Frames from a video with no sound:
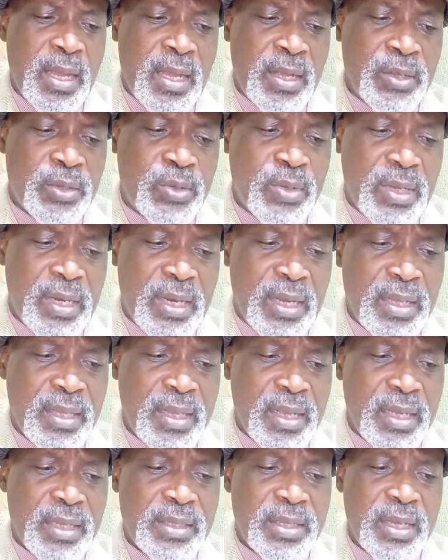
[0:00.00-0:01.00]
So I learned
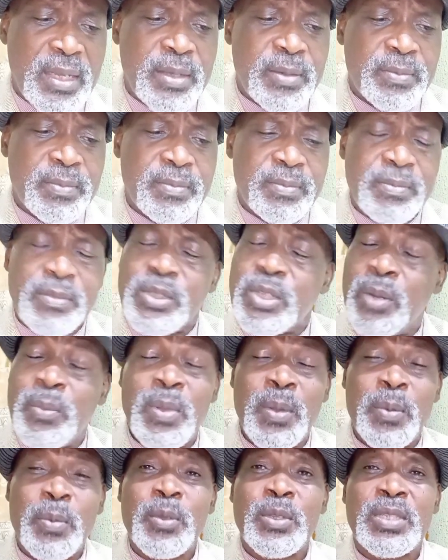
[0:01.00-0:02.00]
that some
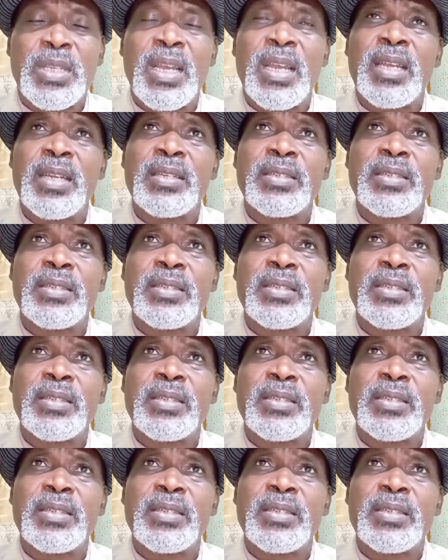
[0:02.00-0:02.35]
people say